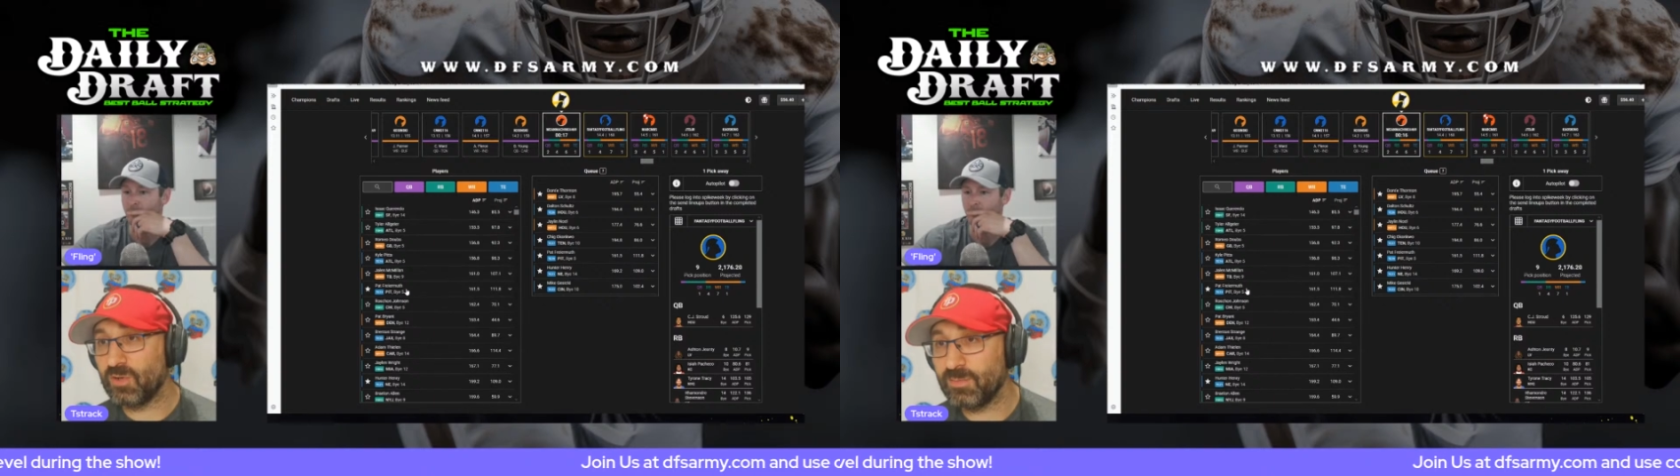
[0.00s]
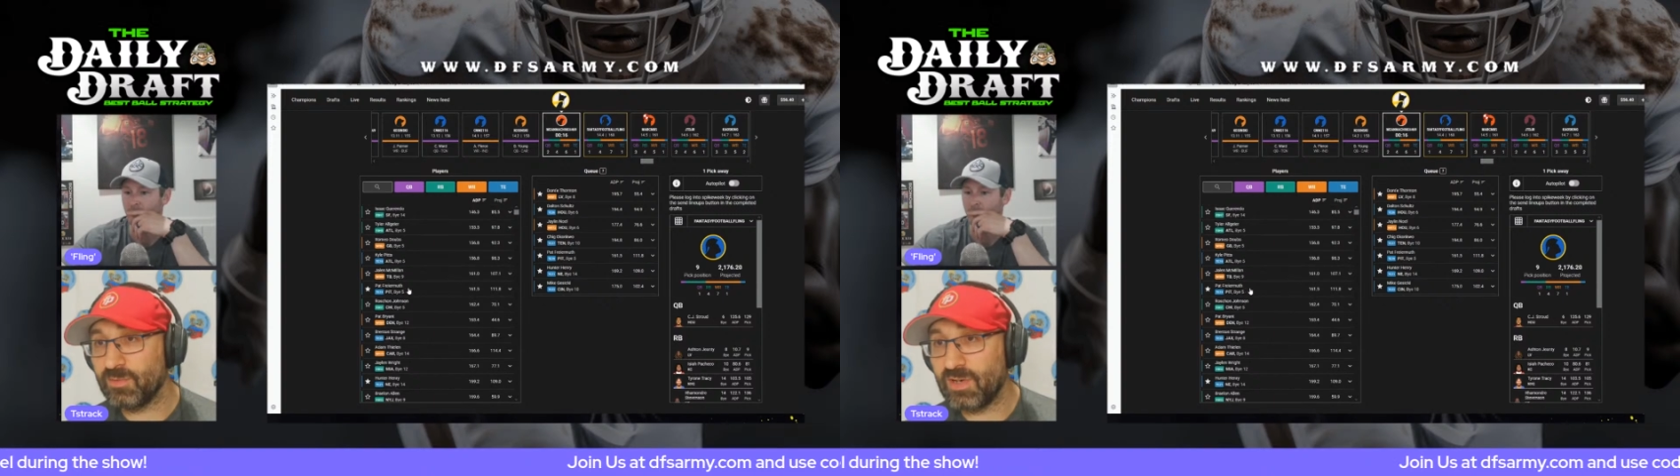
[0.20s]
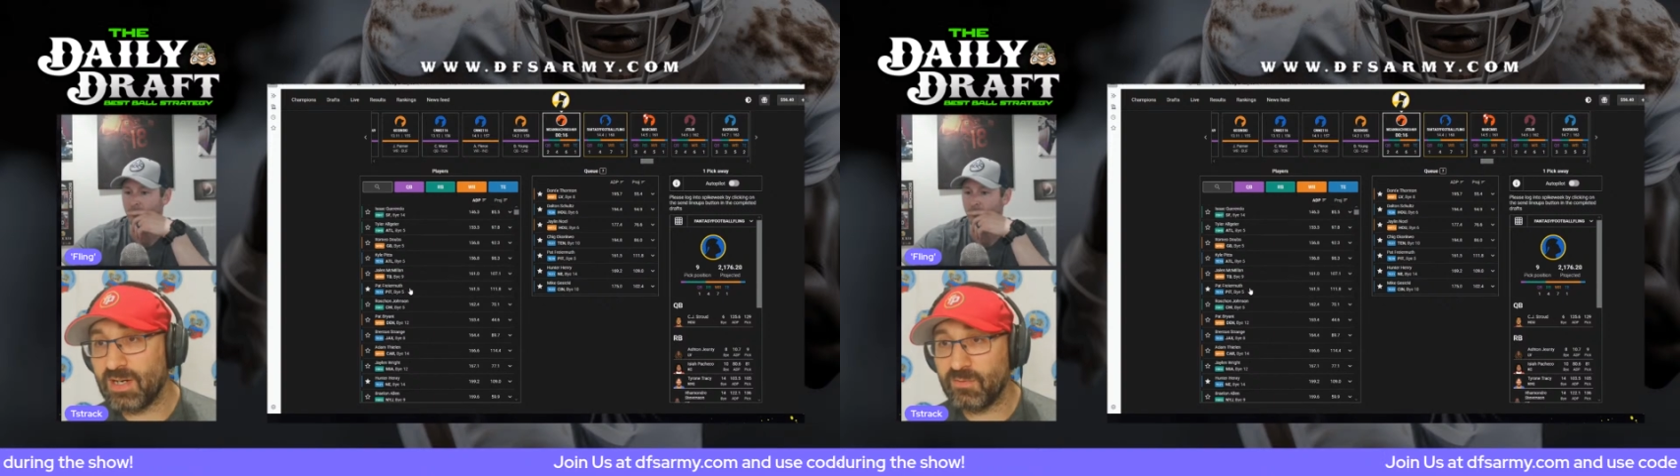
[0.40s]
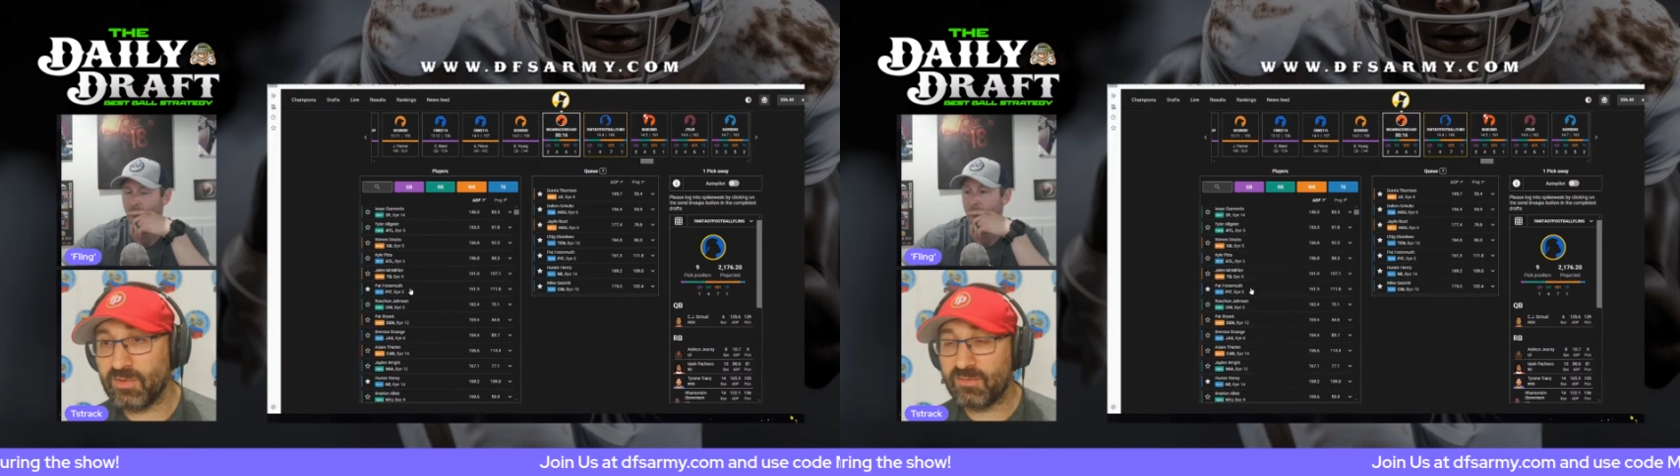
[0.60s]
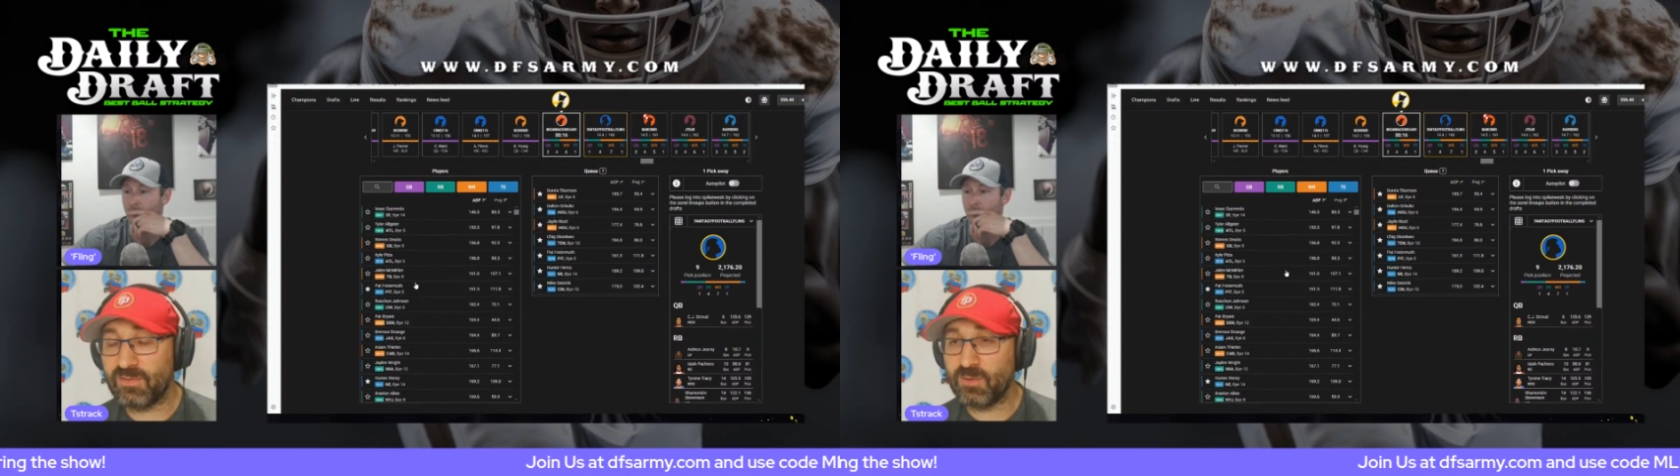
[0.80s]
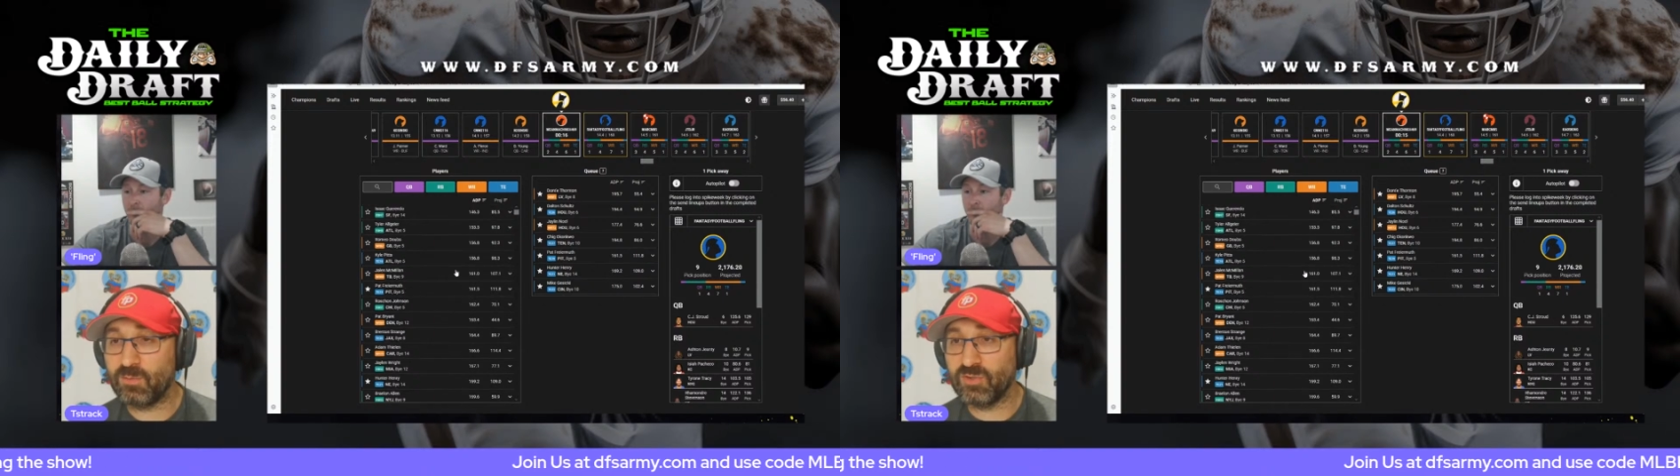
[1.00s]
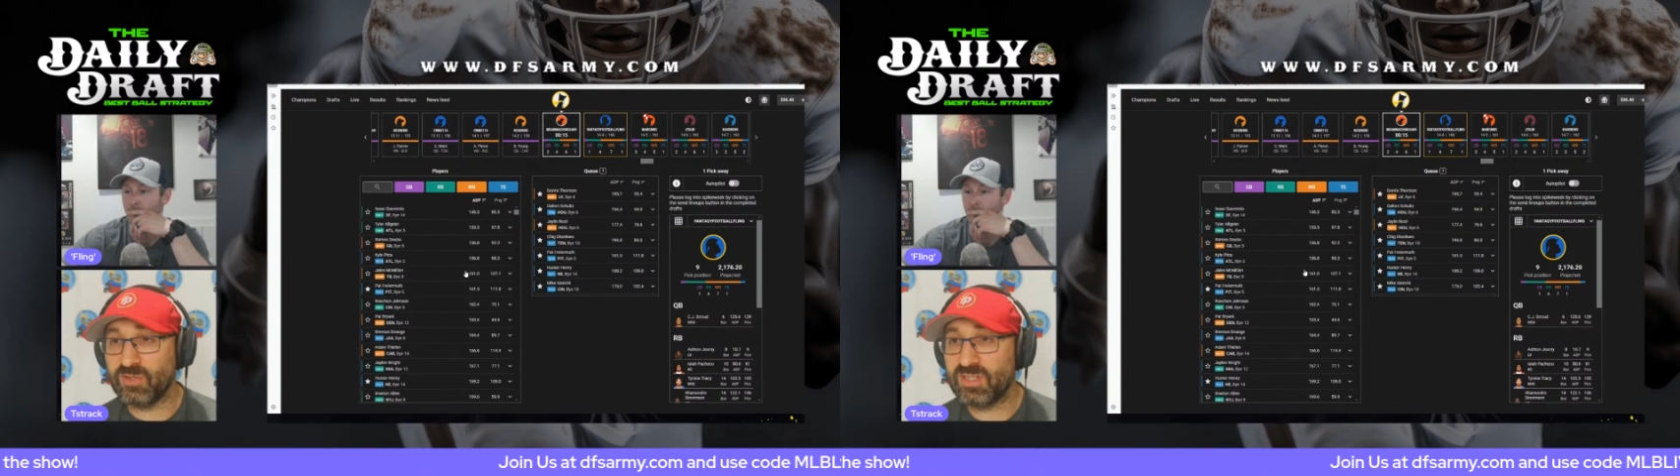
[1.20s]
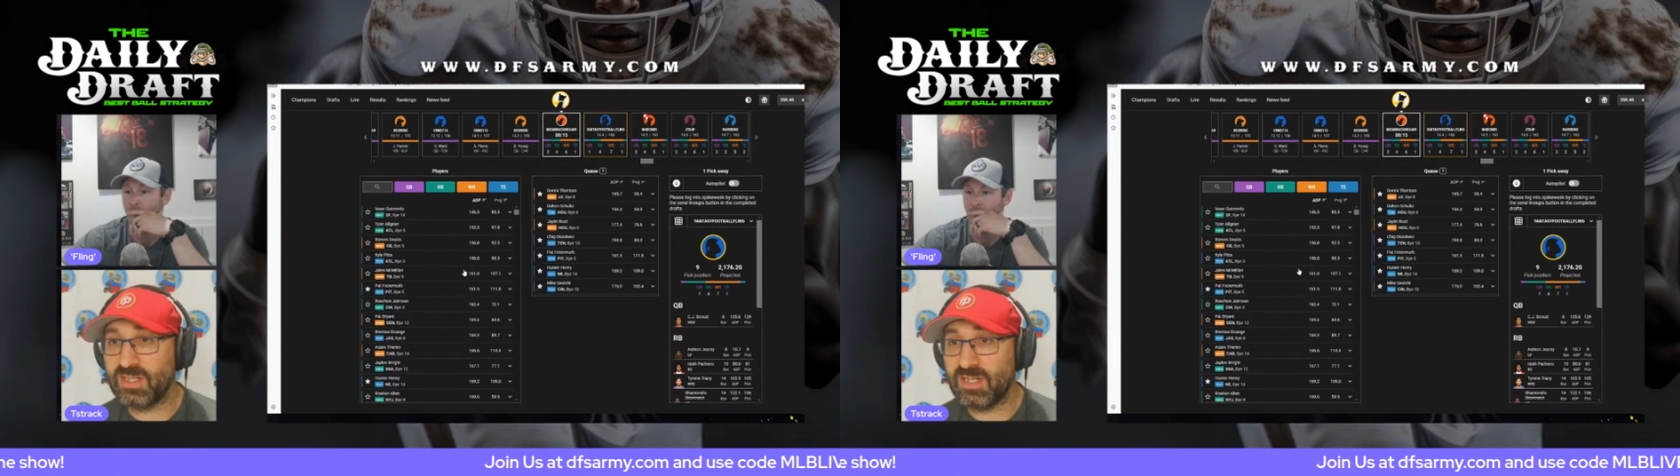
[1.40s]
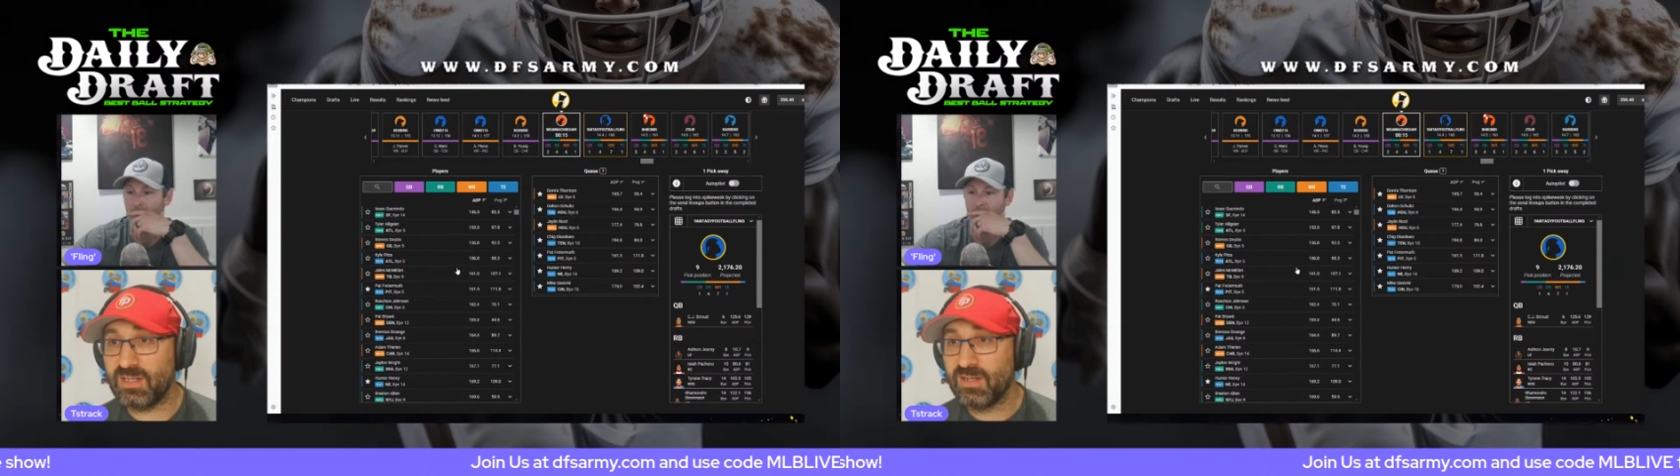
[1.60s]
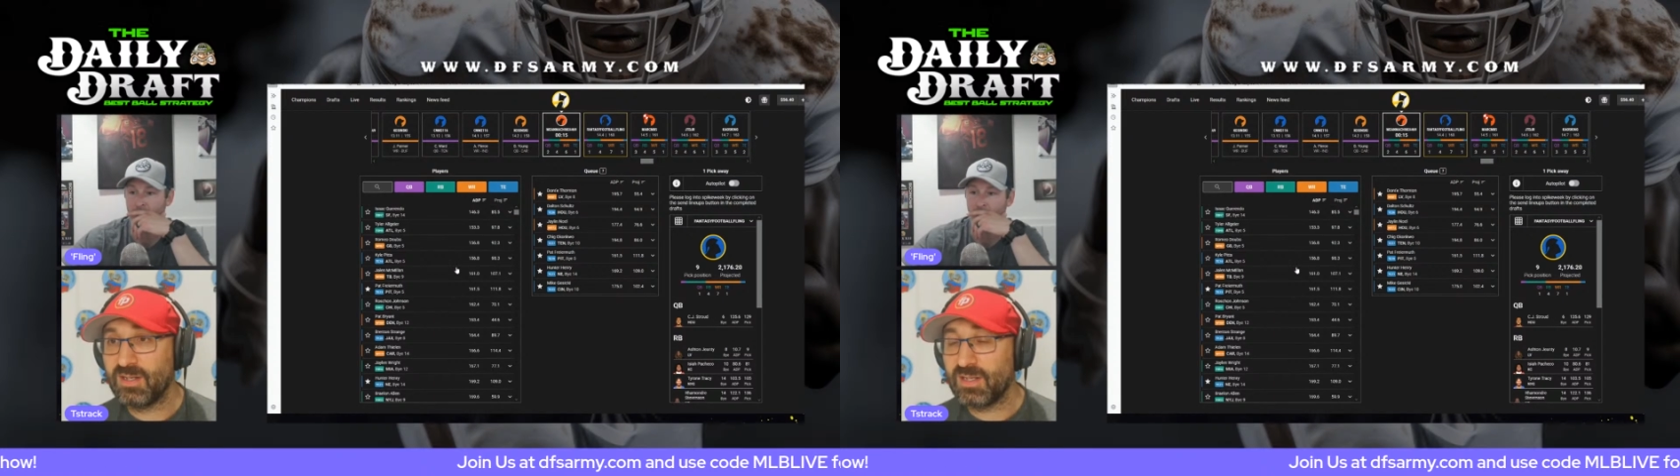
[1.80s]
want him around, I think we'll just see